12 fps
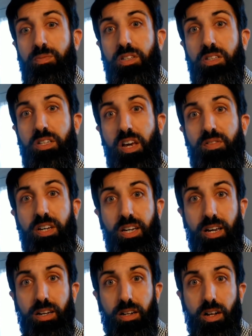giving
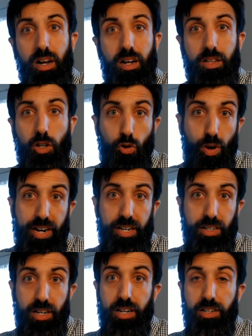it the credit
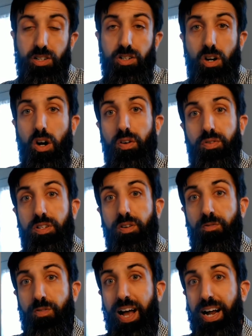that it deserves. In
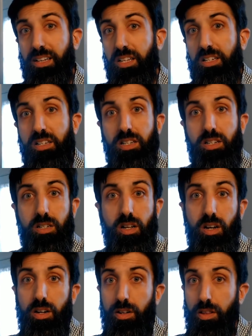fact, this is
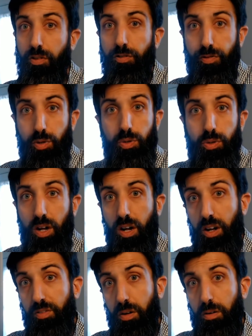the fruit
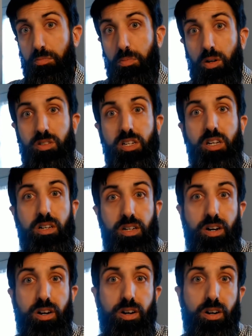of a
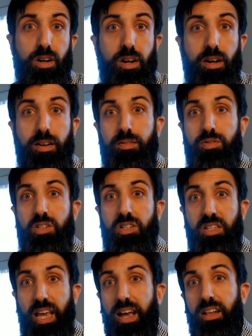multi-year
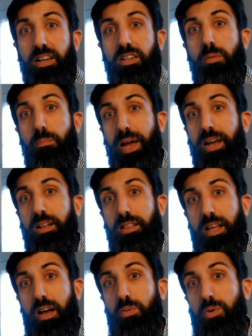scaling debate
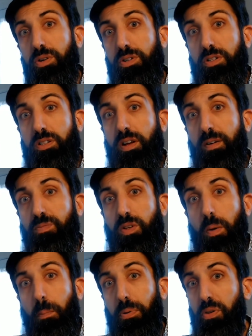that was
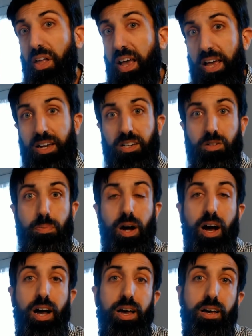plagued
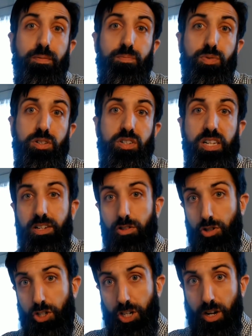by
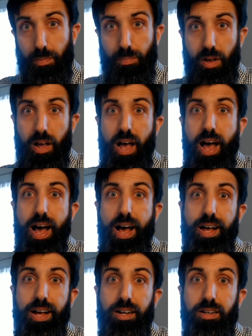censorship
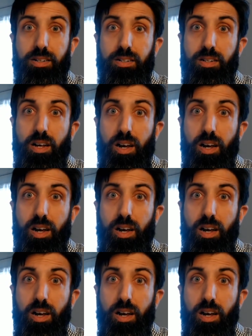and